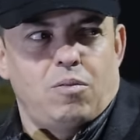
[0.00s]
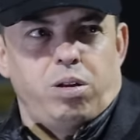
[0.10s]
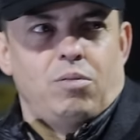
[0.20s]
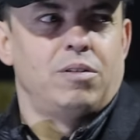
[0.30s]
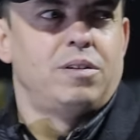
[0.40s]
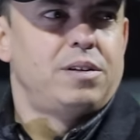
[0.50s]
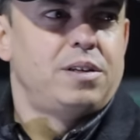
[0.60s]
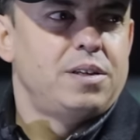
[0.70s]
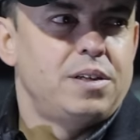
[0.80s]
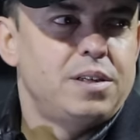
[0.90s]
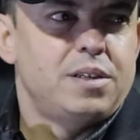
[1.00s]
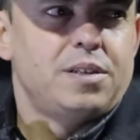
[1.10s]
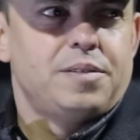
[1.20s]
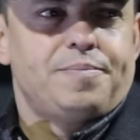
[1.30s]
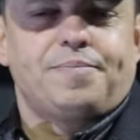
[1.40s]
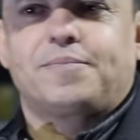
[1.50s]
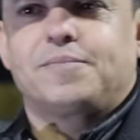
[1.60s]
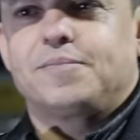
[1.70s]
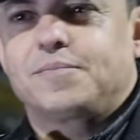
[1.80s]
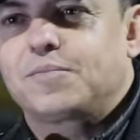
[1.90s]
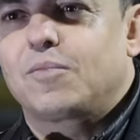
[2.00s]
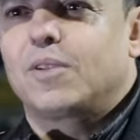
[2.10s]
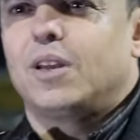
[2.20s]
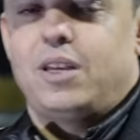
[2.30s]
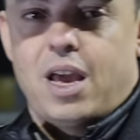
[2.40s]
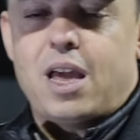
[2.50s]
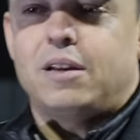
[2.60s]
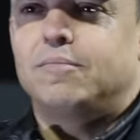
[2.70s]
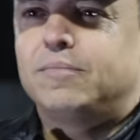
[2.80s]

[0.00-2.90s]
they get a bit of a telling off. yeah, it?